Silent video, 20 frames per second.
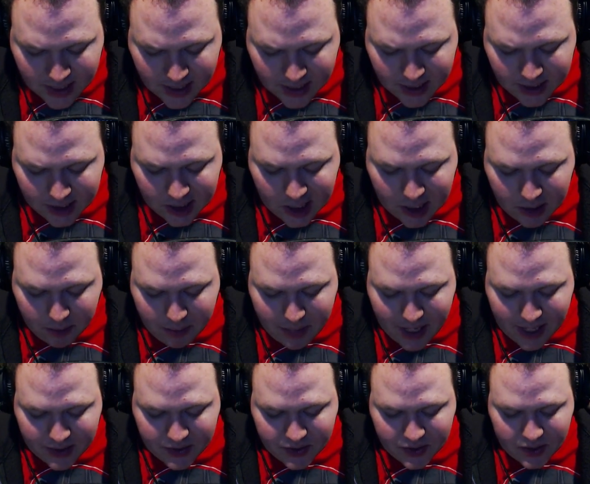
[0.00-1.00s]
The
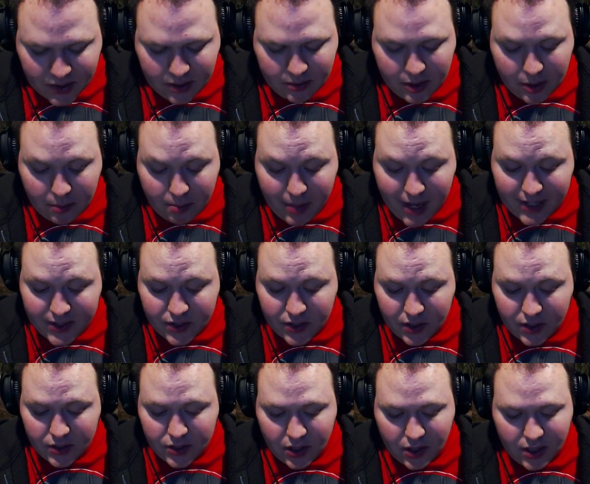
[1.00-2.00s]
bats are
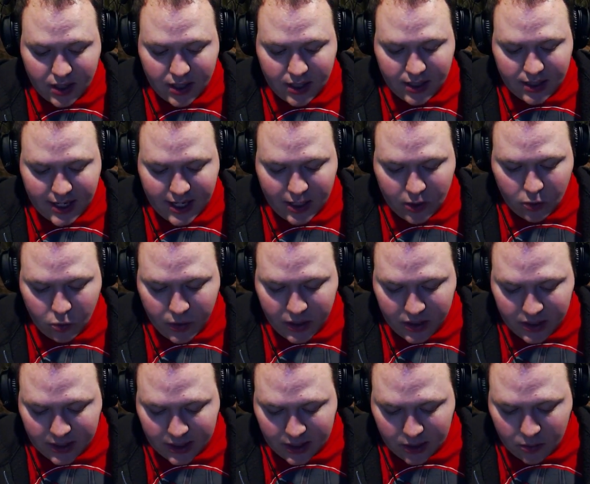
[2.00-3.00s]
darting and
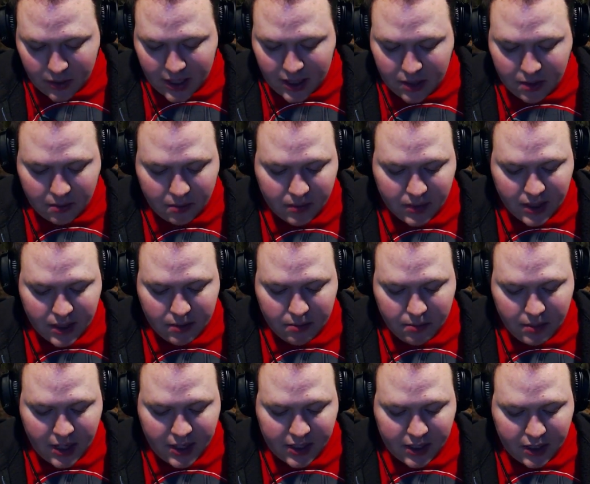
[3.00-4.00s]
wheeling around
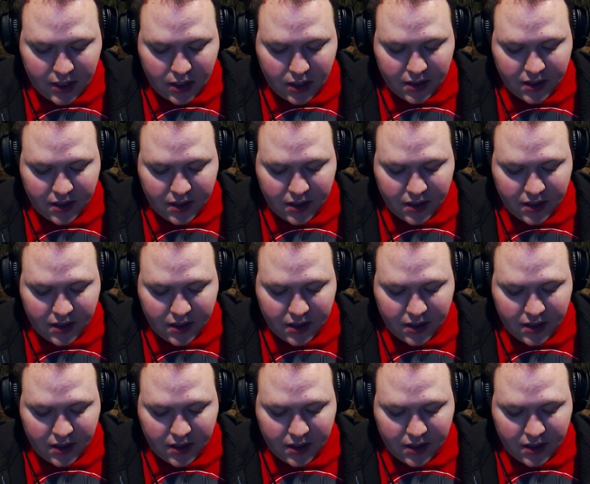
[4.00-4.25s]
Pentegarn.